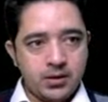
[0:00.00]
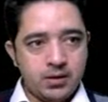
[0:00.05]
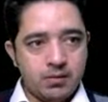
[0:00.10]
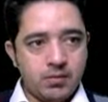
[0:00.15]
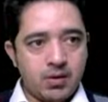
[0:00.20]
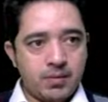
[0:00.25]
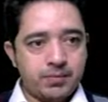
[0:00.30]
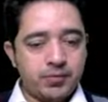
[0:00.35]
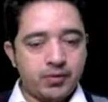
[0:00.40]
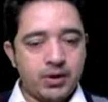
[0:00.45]

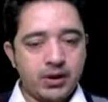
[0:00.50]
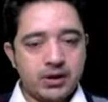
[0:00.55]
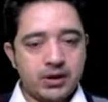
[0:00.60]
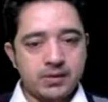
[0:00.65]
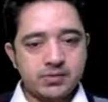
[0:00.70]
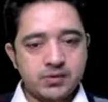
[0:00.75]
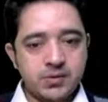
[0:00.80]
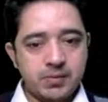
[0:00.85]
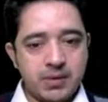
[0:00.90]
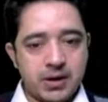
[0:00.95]
Ab quick
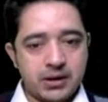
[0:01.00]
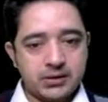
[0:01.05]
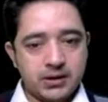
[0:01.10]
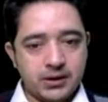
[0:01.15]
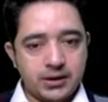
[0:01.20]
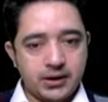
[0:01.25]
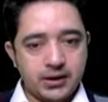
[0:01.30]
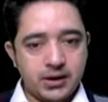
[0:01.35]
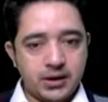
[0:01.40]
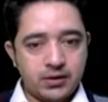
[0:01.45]
tips se baat
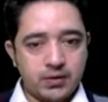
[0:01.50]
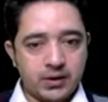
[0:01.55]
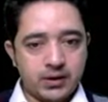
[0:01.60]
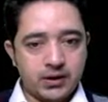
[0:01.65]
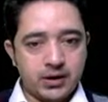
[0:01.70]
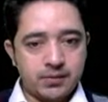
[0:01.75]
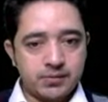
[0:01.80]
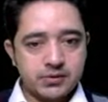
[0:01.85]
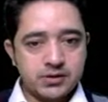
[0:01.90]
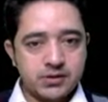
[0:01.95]
karenge. Quick
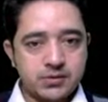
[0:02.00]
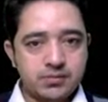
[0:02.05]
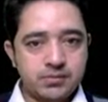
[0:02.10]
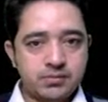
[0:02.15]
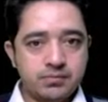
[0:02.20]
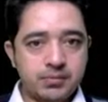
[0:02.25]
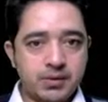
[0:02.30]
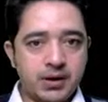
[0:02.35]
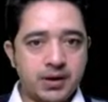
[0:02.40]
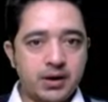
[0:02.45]
tips
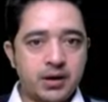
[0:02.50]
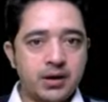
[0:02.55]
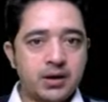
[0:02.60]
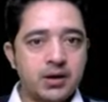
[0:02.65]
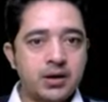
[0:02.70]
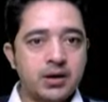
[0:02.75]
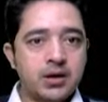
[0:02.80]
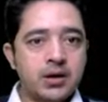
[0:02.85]
mein